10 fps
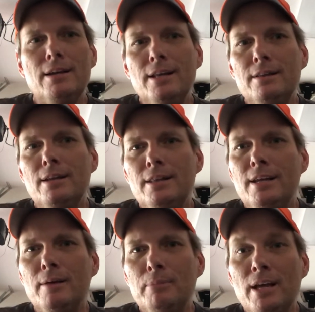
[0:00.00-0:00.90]
in
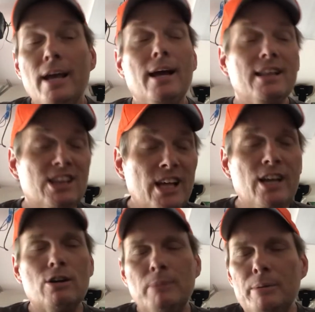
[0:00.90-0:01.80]
the NBA, I
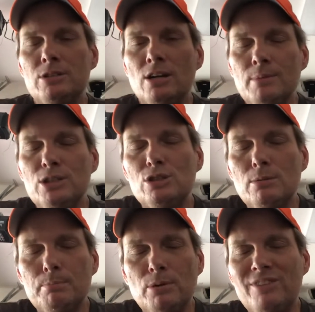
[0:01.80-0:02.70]
think, or maybe he's talking about
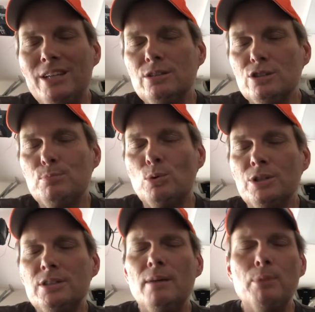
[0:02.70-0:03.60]
professional
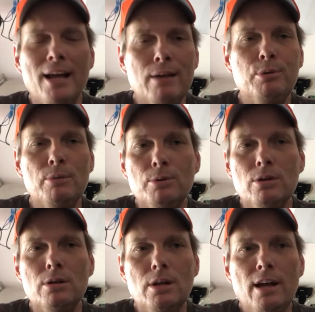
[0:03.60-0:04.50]
sports, that black
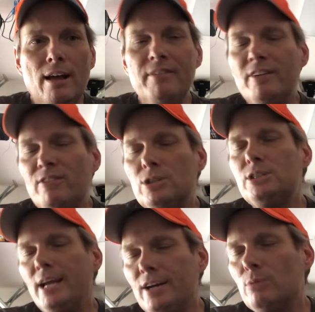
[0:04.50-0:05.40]
people have a different
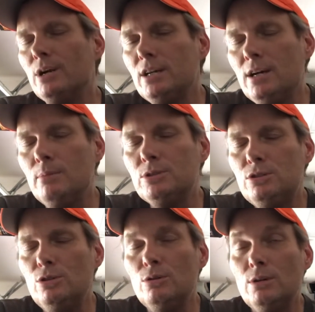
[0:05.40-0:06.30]
standard when it comes
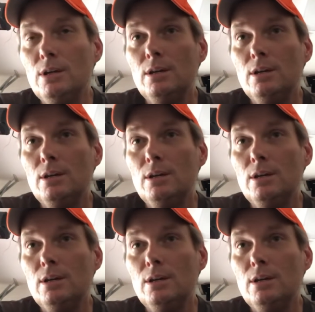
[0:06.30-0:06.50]
to